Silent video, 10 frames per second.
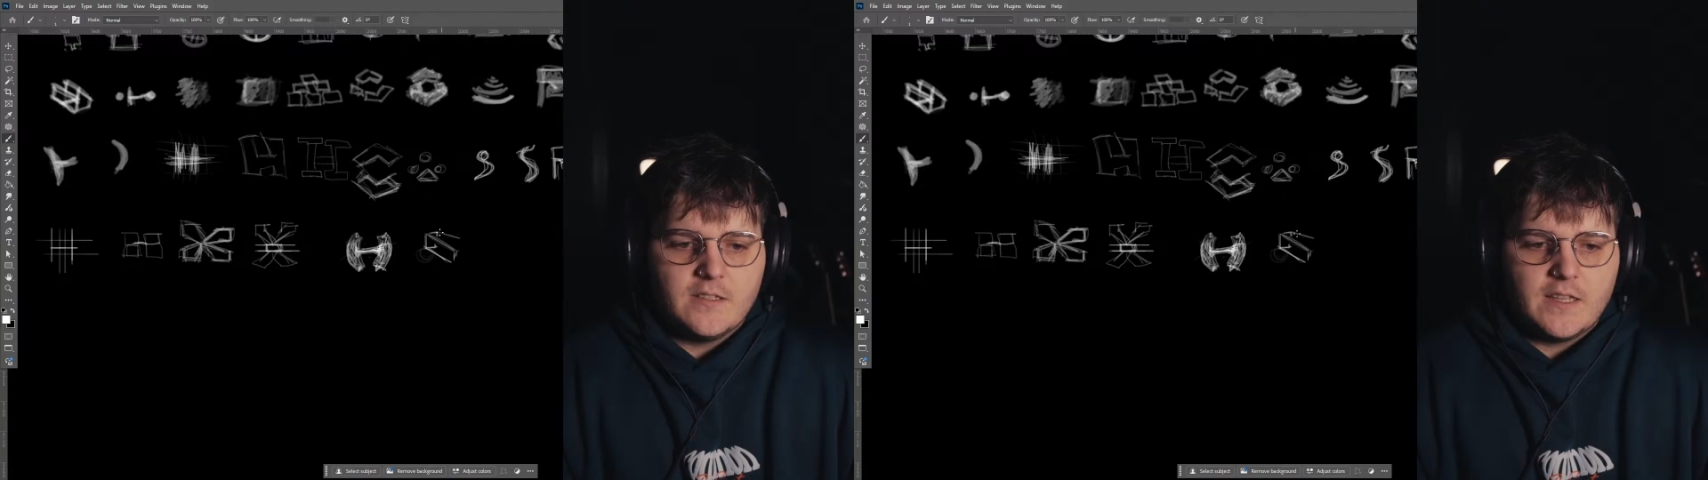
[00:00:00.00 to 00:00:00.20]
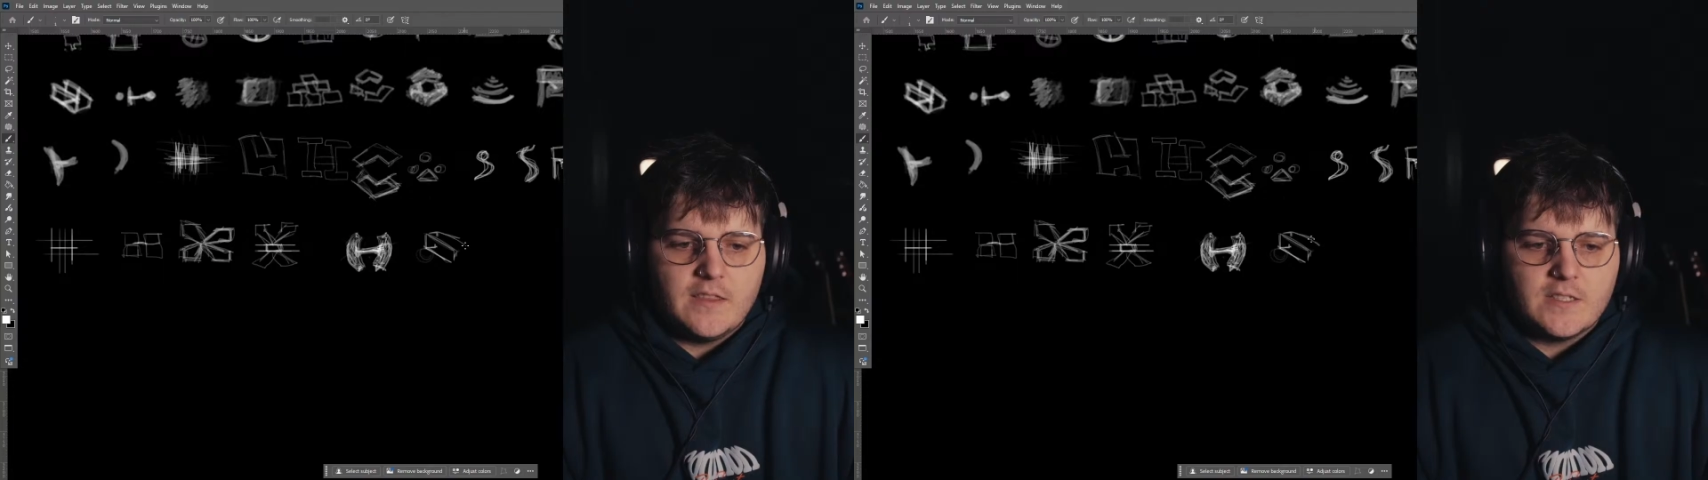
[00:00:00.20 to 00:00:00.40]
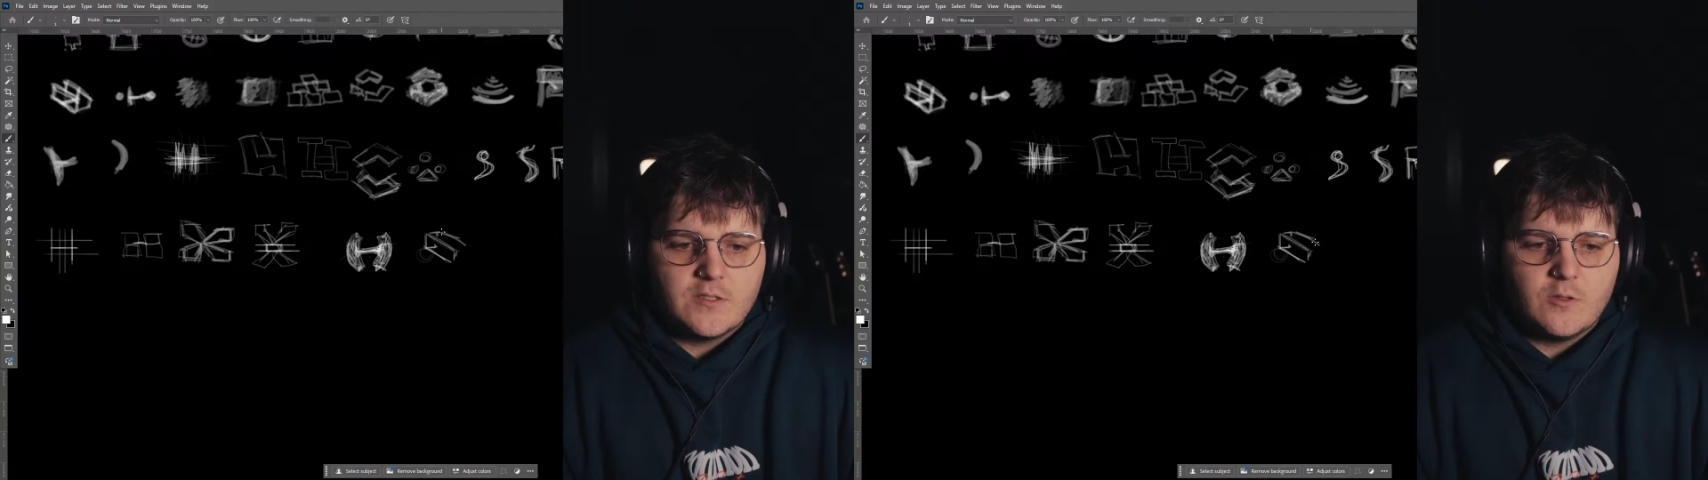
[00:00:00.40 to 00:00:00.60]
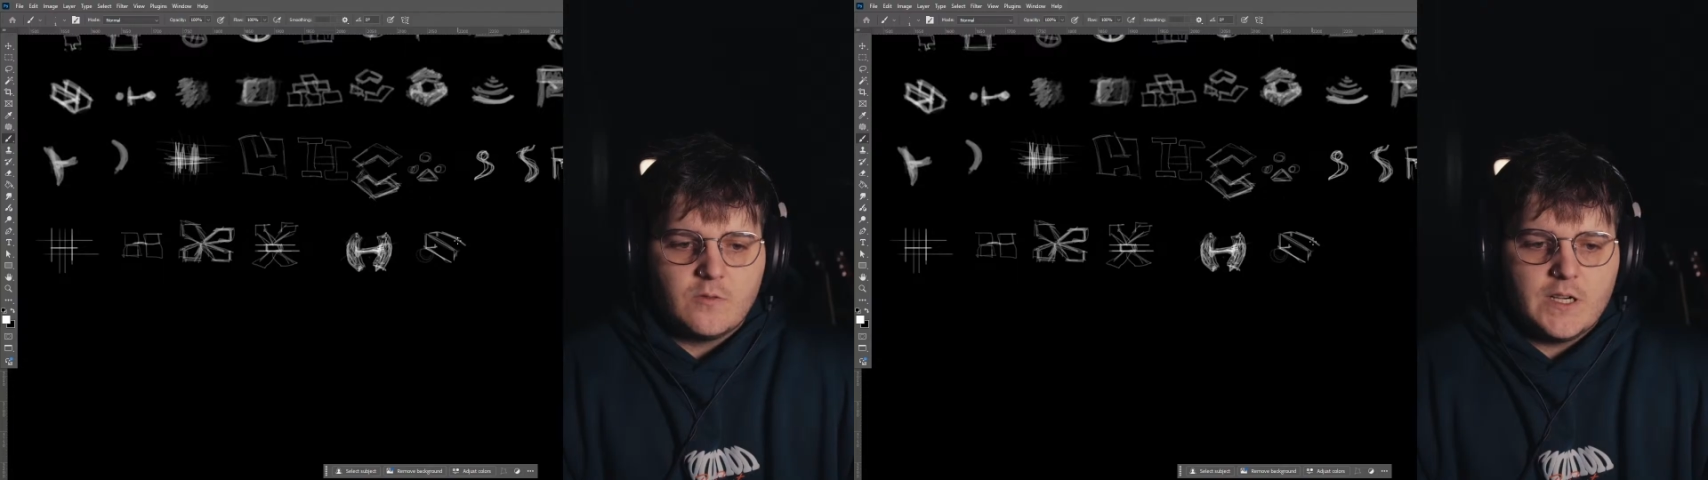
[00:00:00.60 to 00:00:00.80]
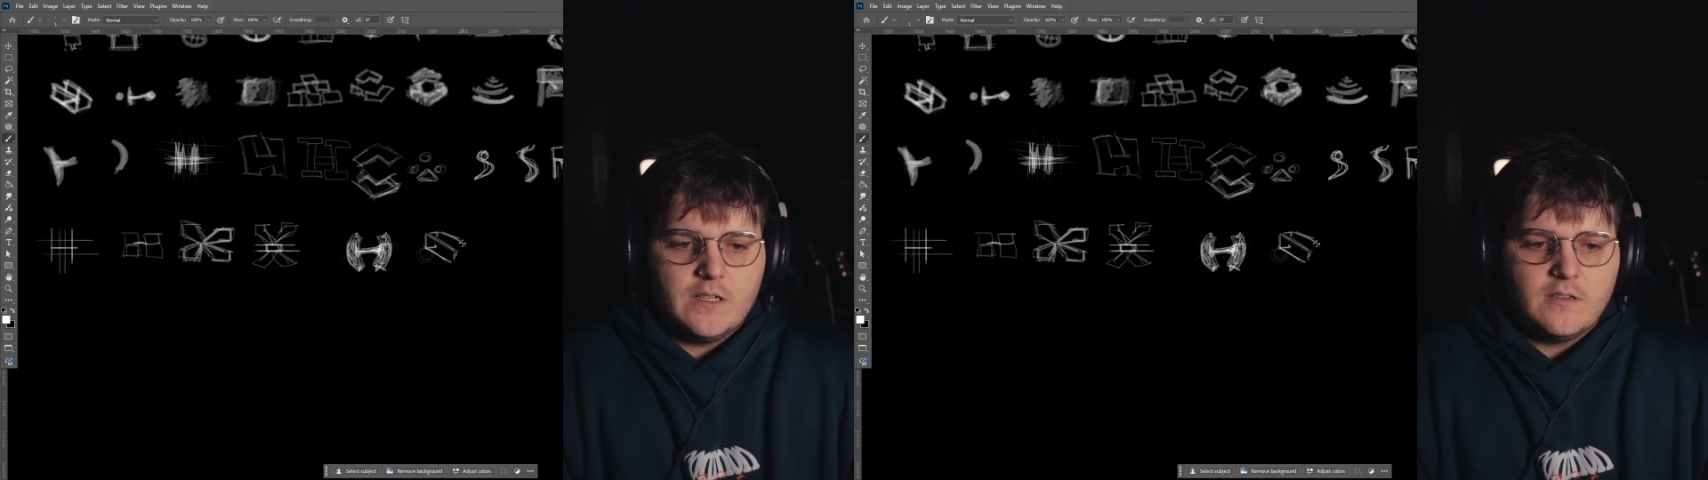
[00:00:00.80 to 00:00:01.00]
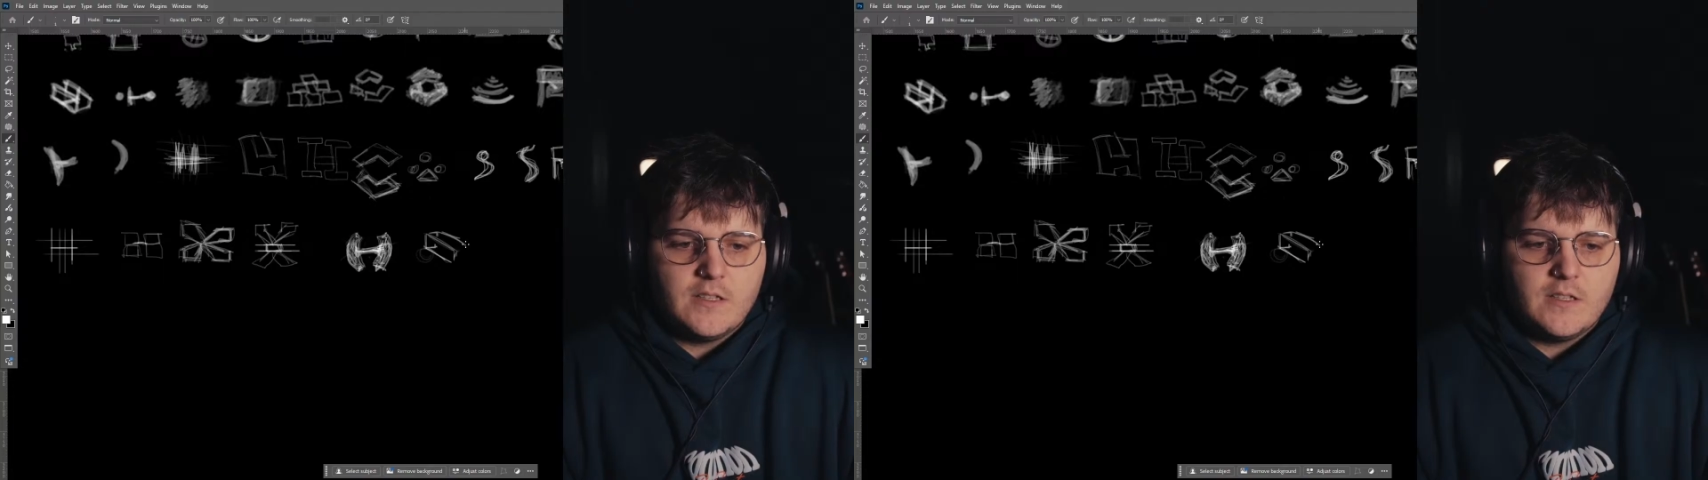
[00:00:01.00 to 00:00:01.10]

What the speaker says: like this sort of route.